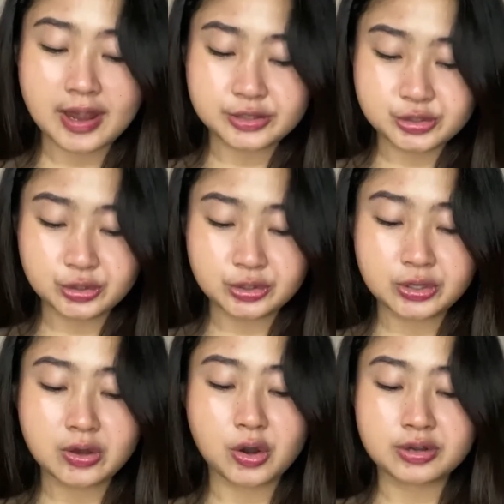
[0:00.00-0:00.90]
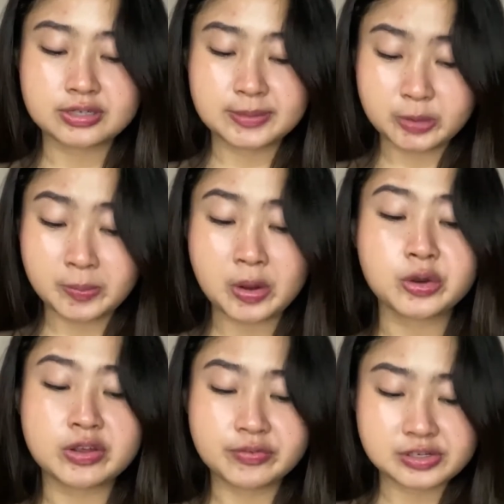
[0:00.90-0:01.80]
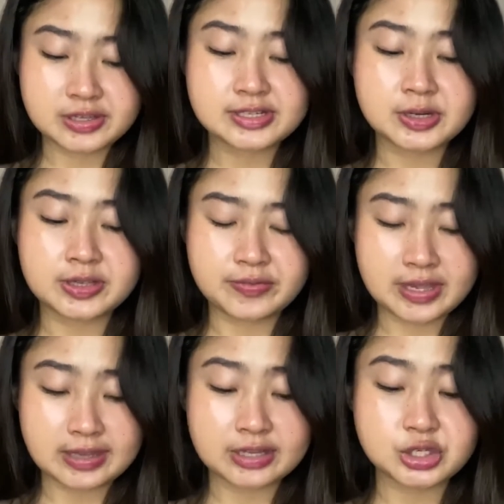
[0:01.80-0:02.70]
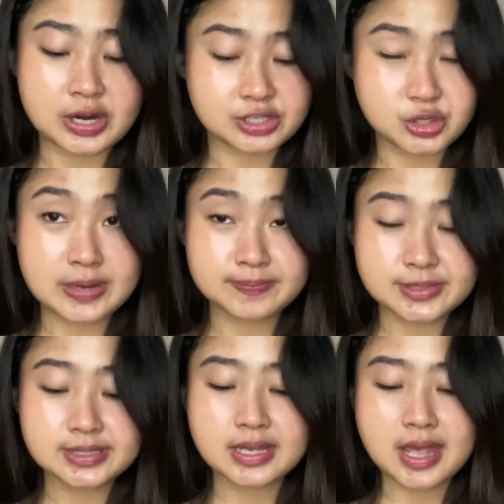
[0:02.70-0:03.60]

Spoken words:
high school or diploma or university certificate and transcripts,